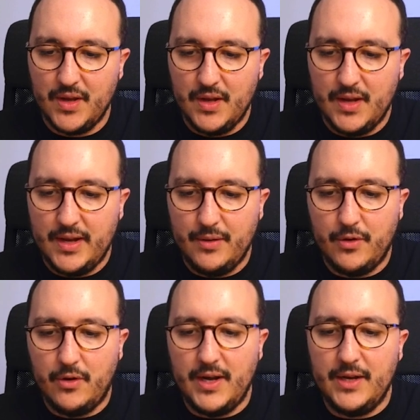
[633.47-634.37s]

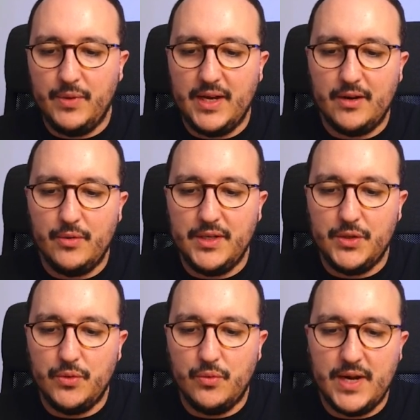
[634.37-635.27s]
error, and we are going
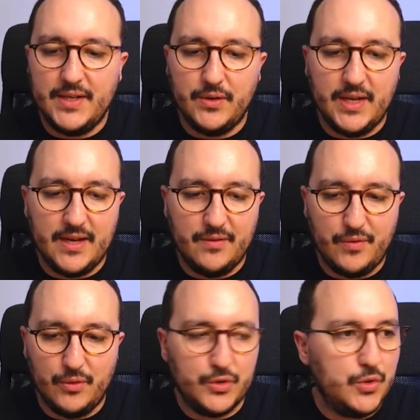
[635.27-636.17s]
to await again
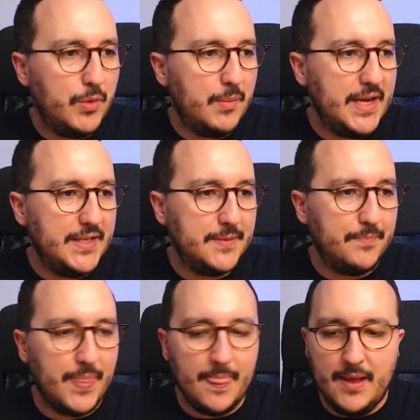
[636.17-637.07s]
for Superbase,
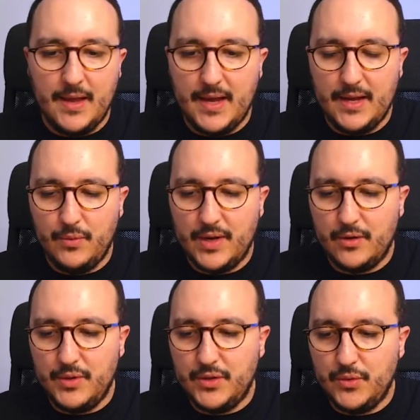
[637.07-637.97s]
and we are
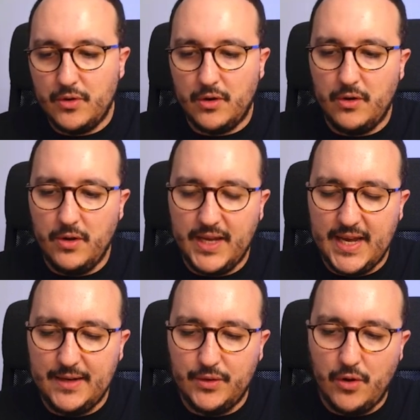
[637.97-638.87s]
going to call
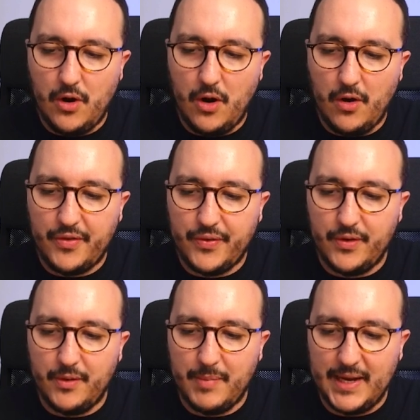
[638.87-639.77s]
again the auth
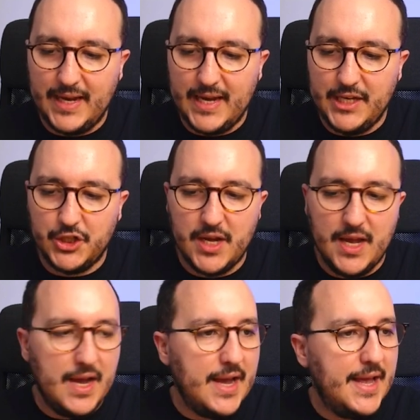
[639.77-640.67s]
package,
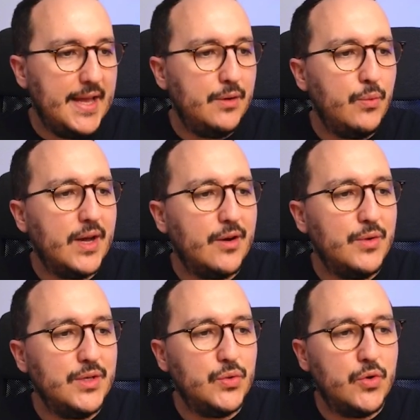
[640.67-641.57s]
and we are
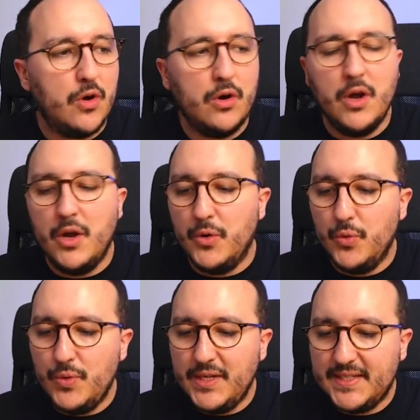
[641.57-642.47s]
going to call
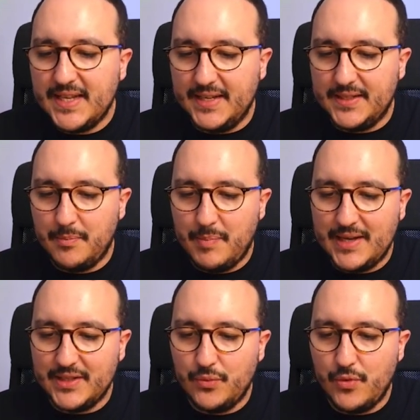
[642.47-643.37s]
reset
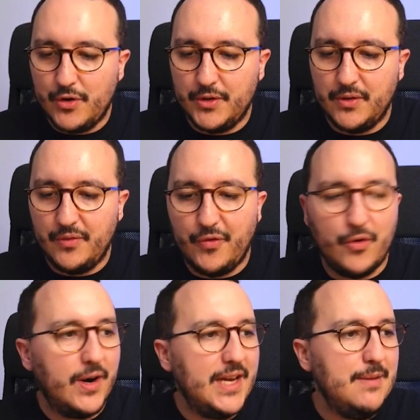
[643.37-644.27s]
password
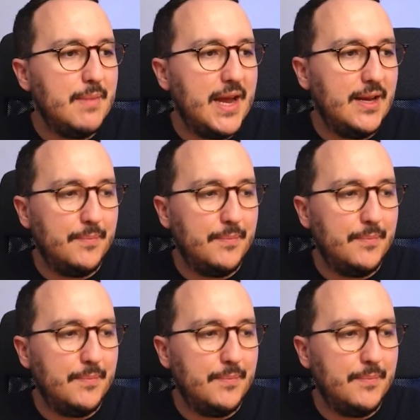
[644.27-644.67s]
for email.